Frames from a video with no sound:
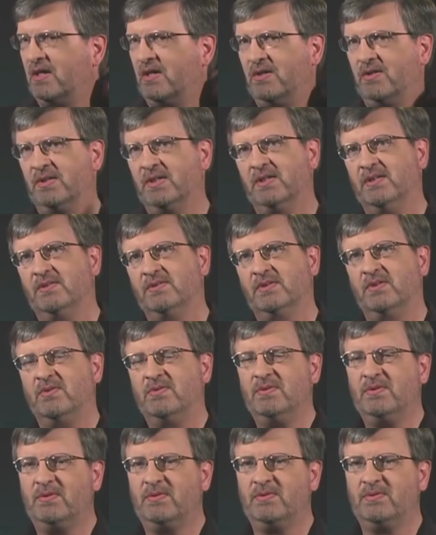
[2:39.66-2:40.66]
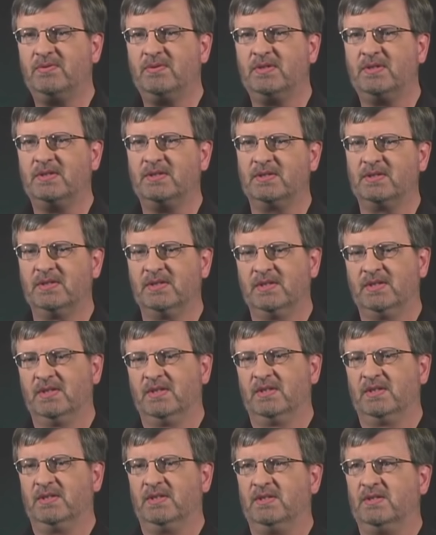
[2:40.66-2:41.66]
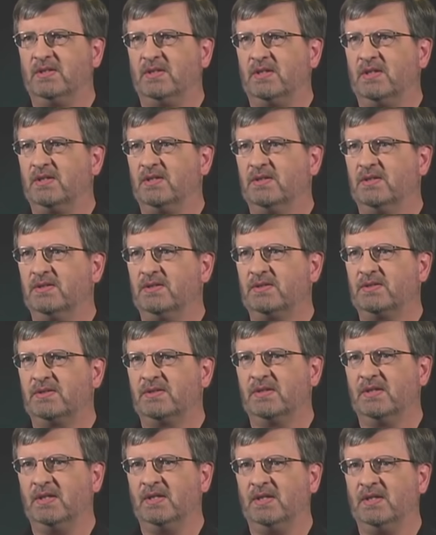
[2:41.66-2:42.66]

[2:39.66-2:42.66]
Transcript: Oh yeah, I was going through the the darkness